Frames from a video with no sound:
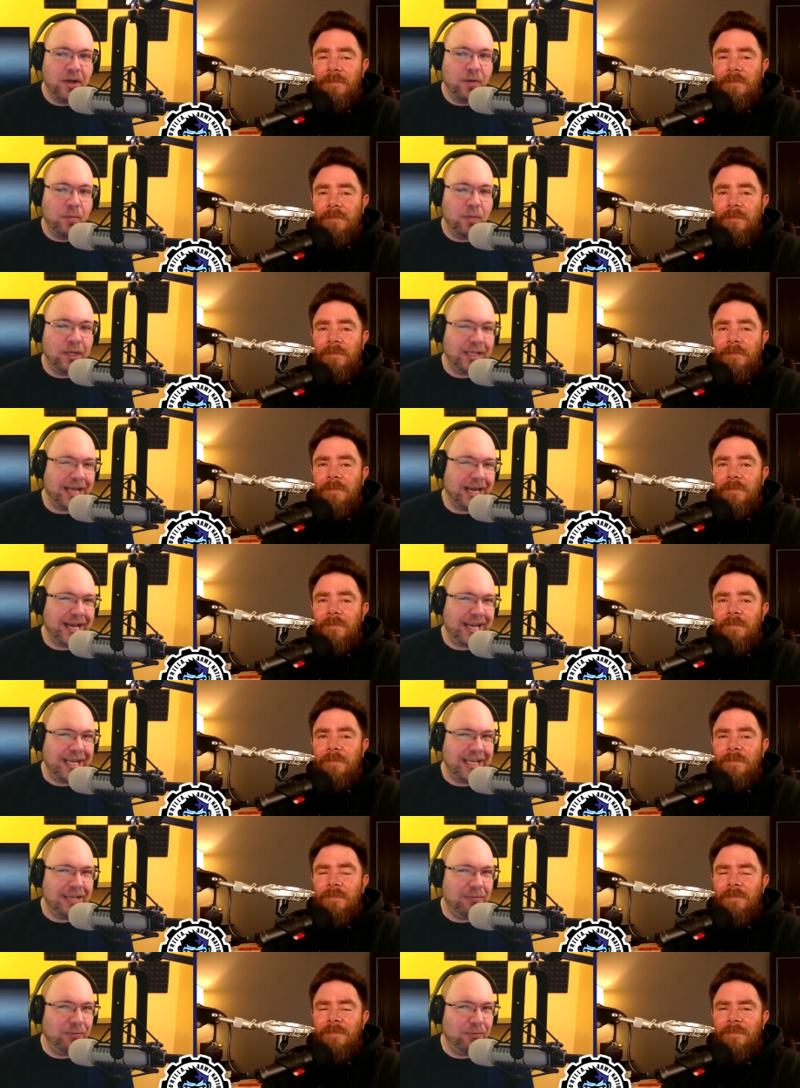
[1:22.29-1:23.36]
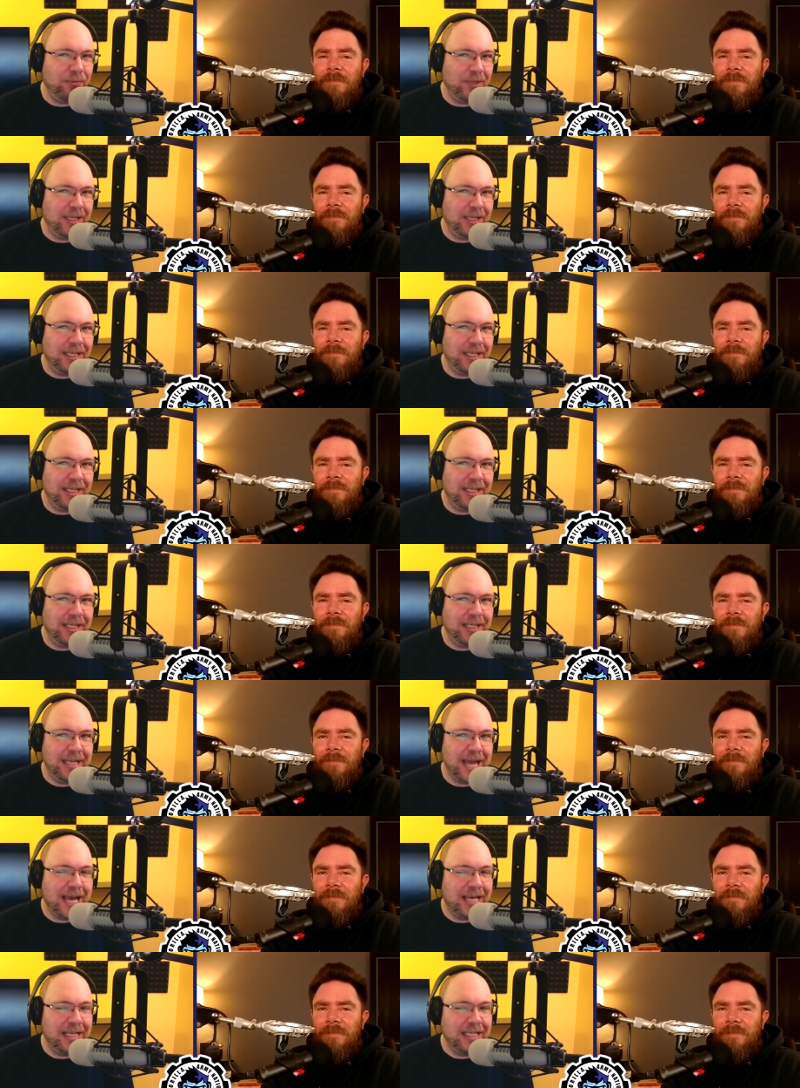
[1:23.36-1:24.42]
Speaker 1: One guy, he
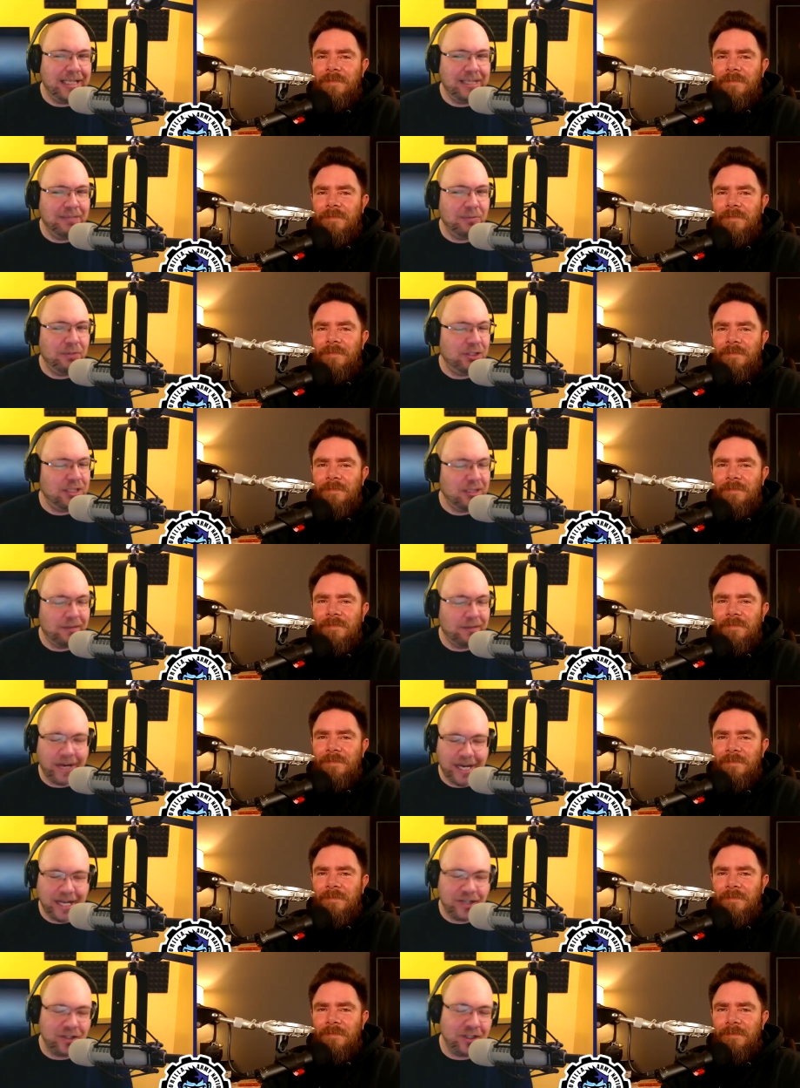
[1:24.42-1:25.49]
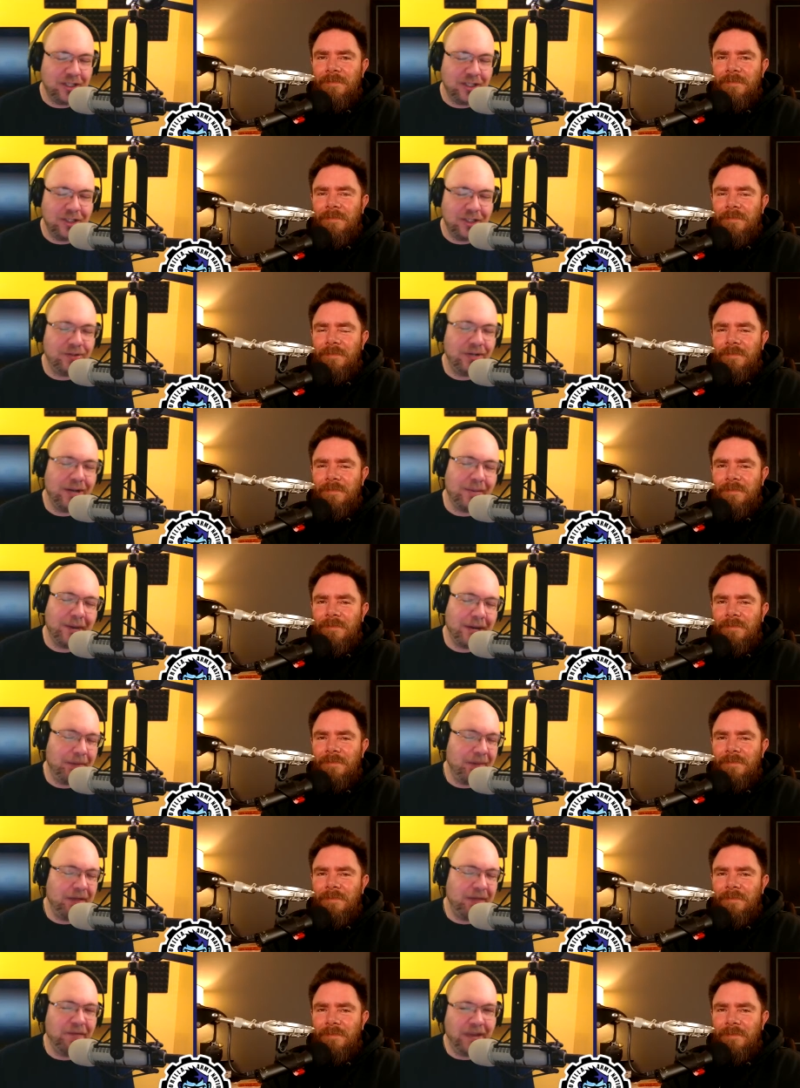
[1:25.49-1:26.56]
works in the financial industry. I'm not a
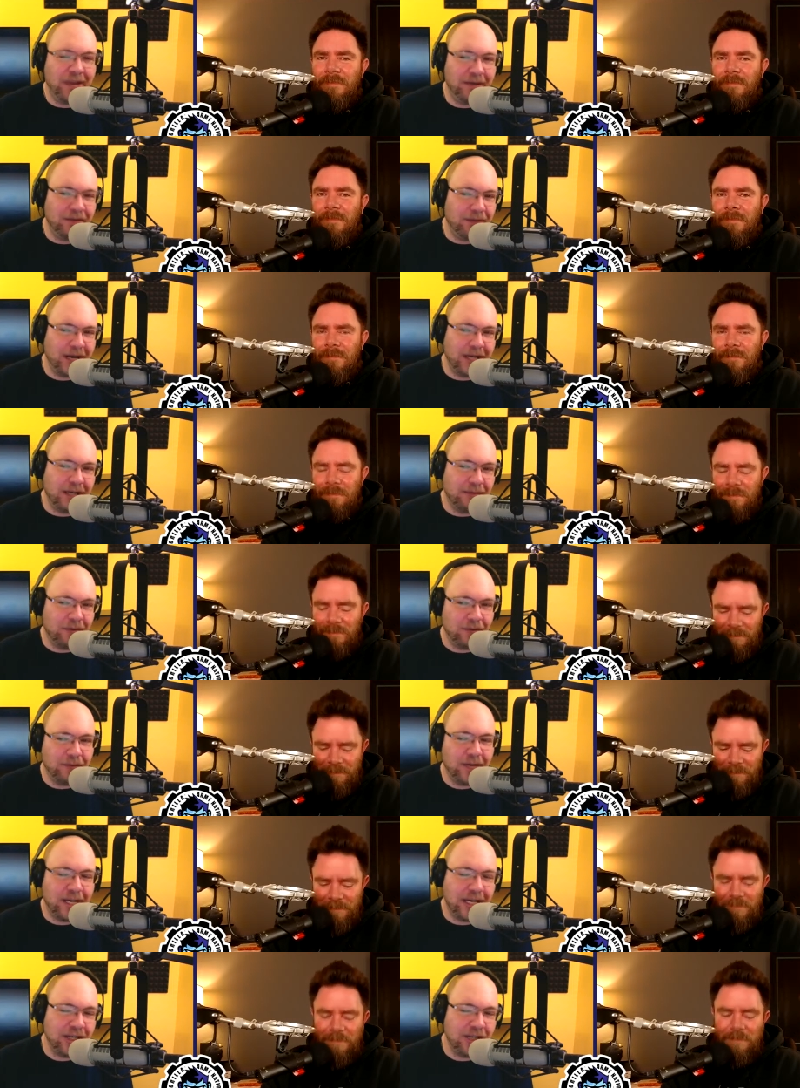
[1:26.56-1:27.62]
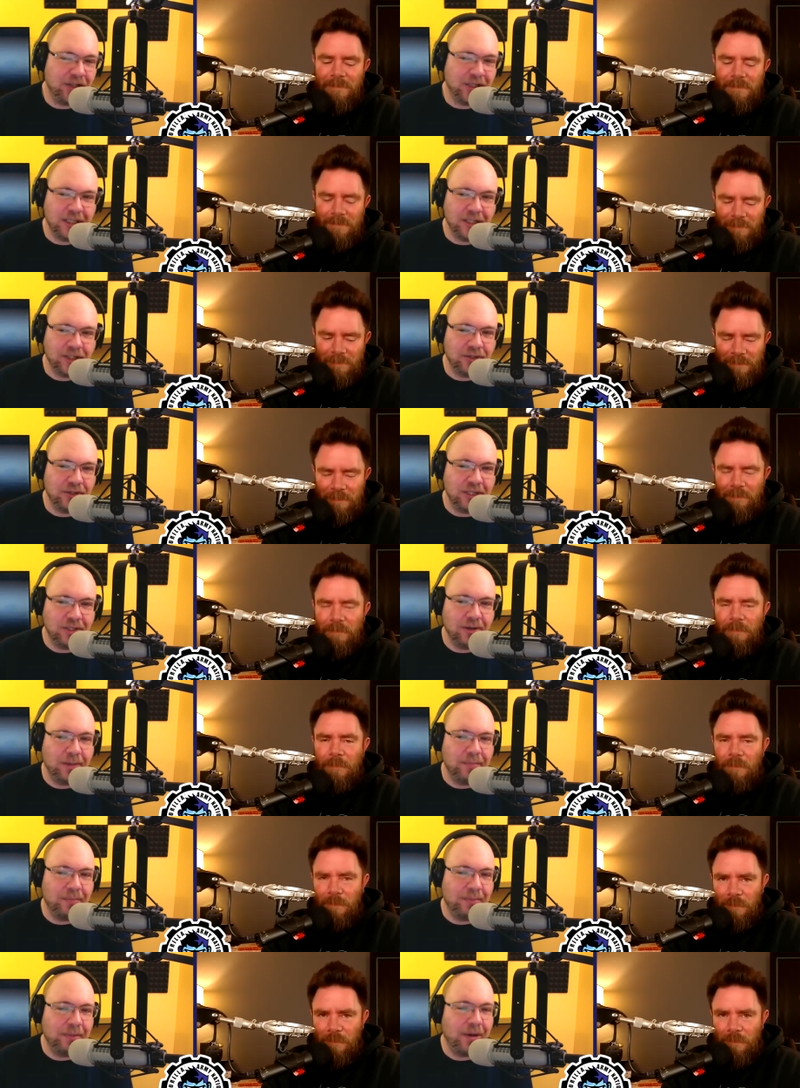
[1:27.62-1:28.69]
big fan of writing for the financial industry, so
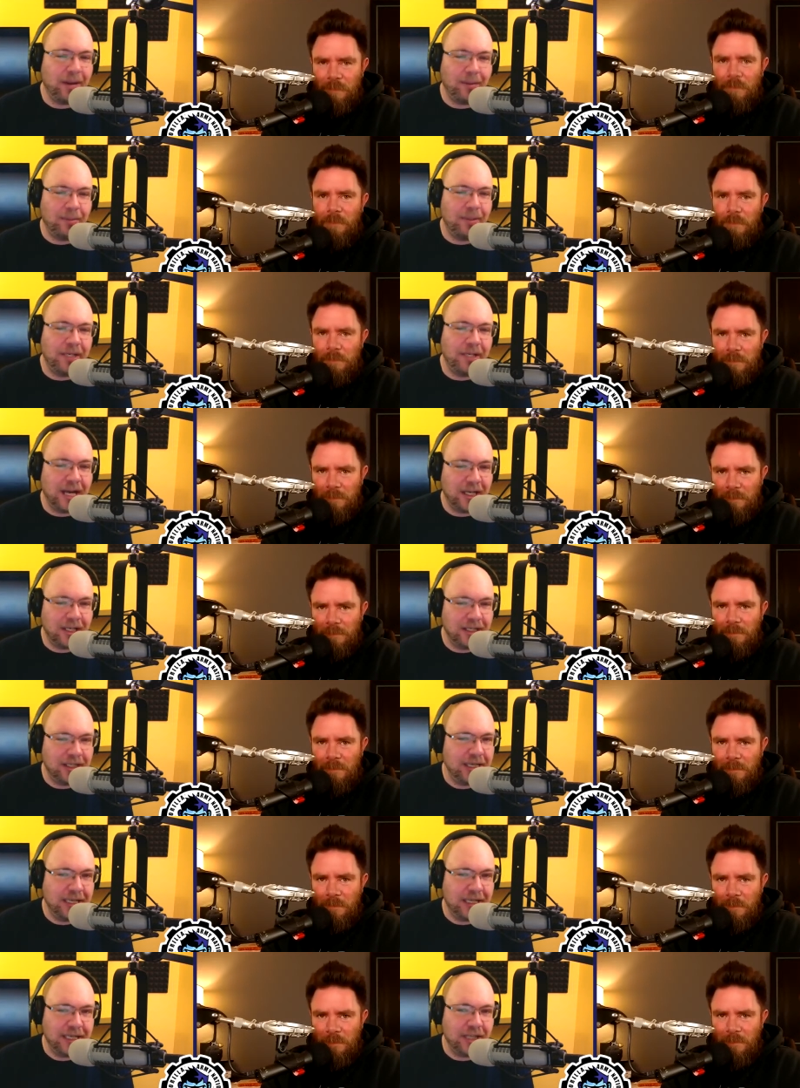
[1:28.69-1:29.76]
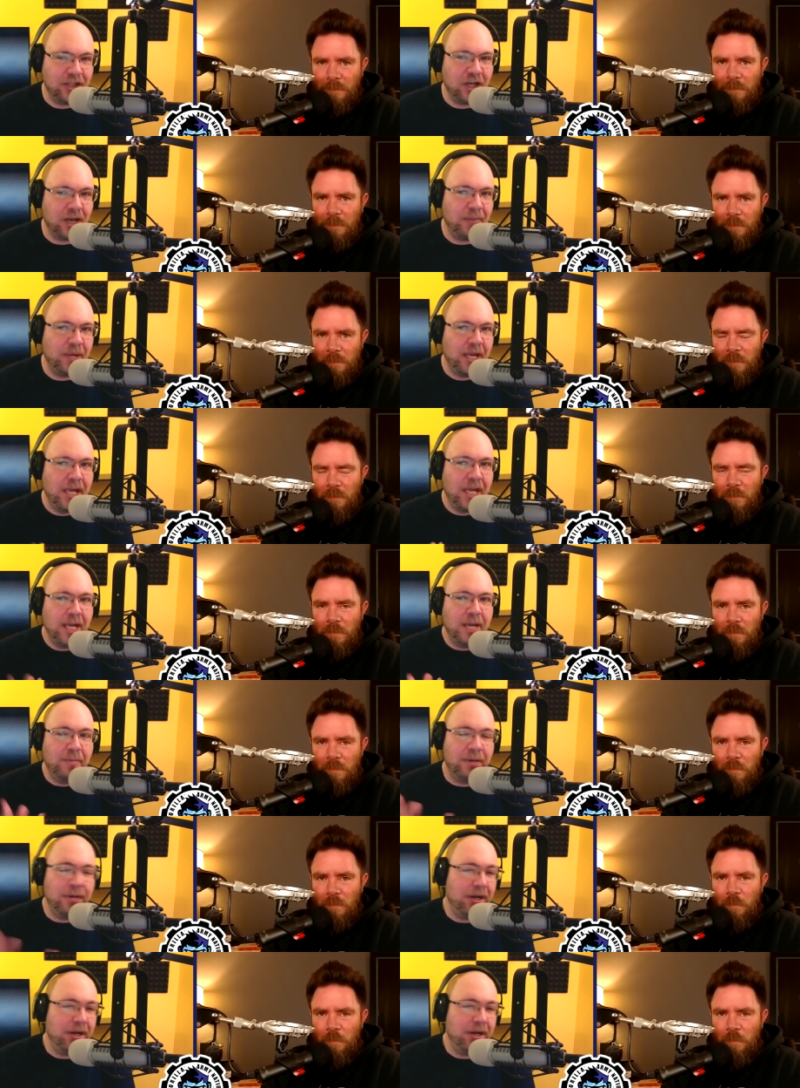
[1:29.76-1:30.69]
I'm probably not going to take that job. But